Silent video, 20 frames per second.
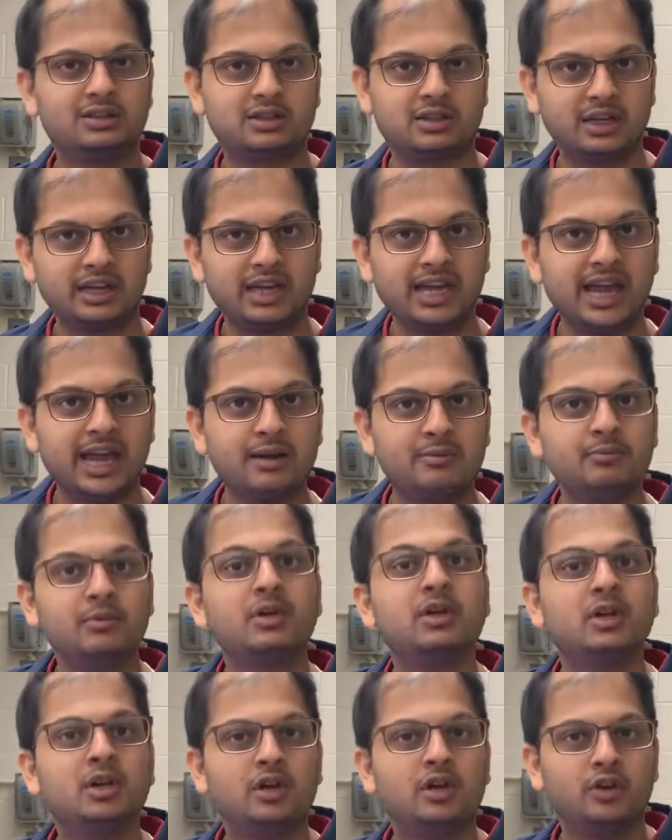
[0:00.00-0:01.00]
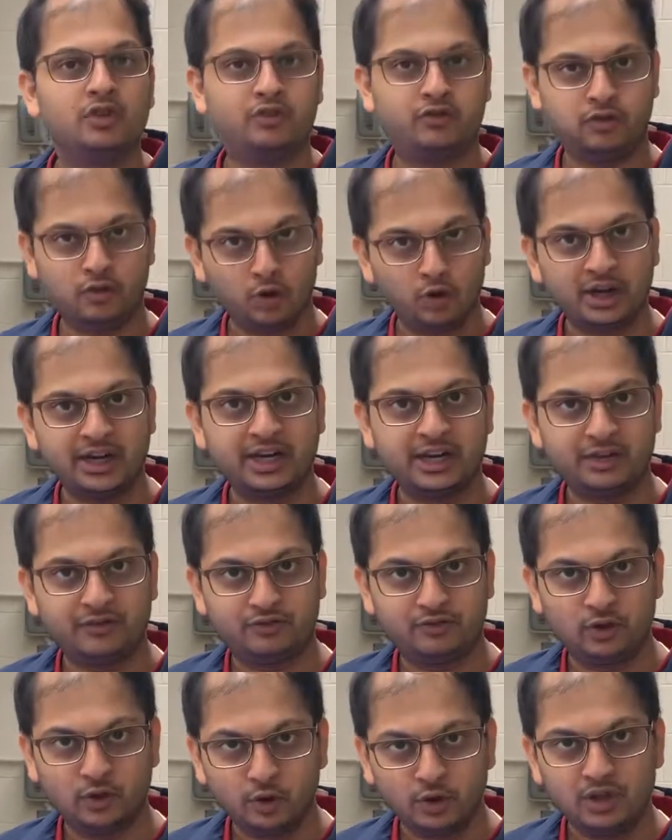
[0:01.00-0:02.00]
3M fluorinate
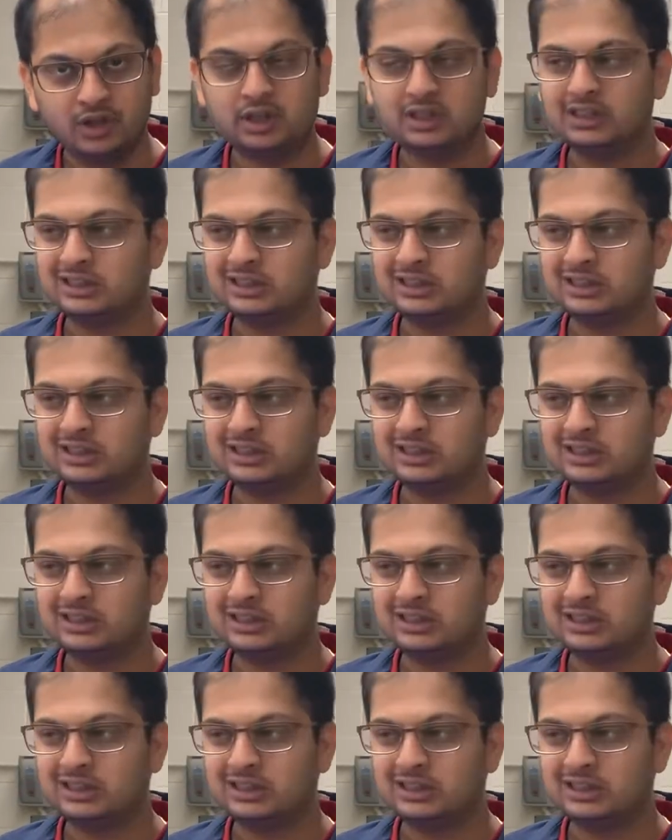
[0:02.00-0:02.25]
fluid.